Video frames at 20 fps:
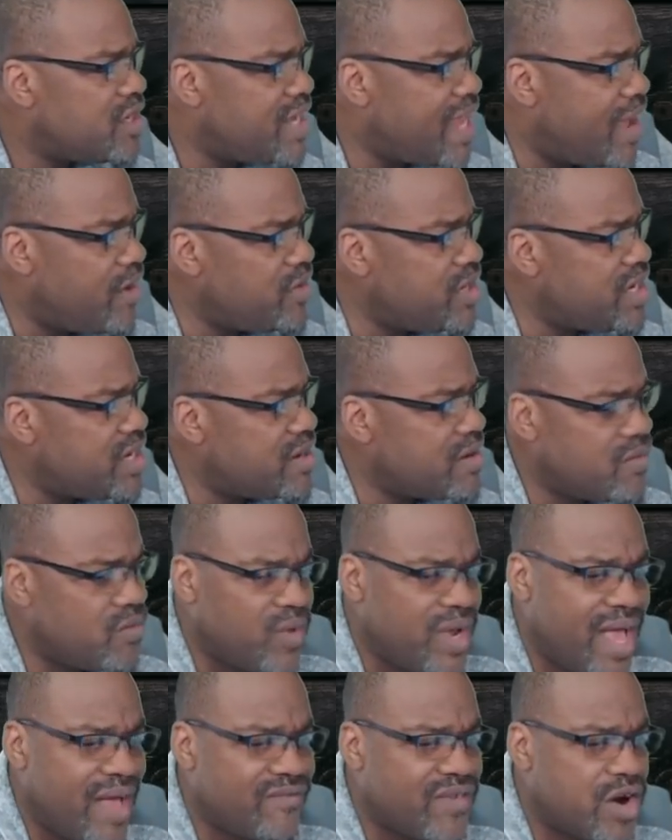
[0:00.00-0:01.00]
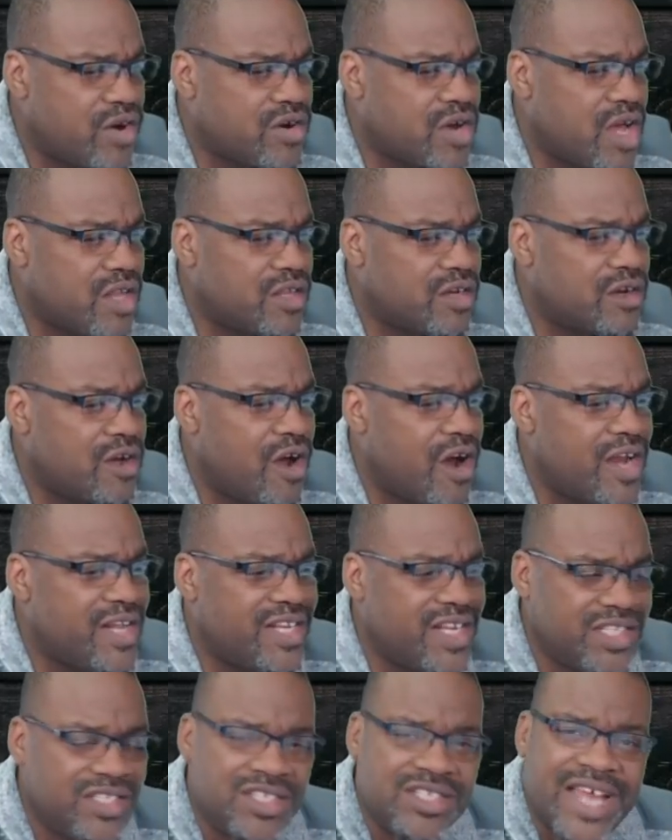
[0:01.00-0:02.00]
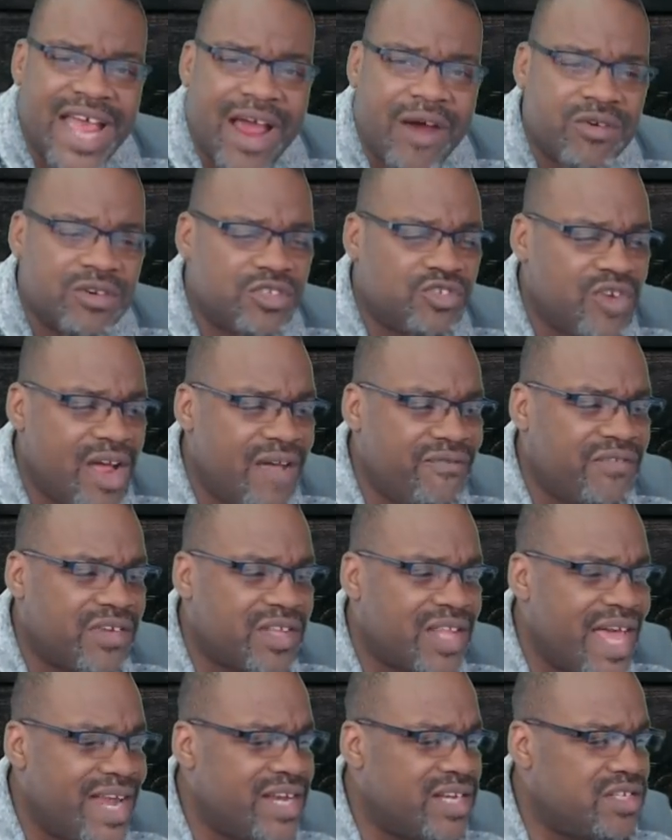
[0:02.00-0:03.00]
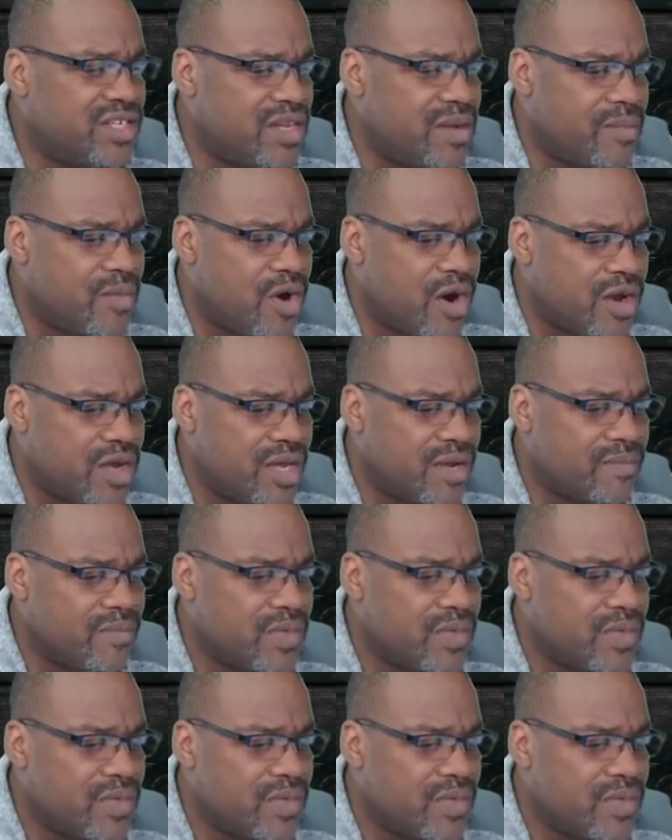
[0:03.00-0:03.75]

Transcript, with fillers: Down here, we have our color guard. This is our traffic light into the market.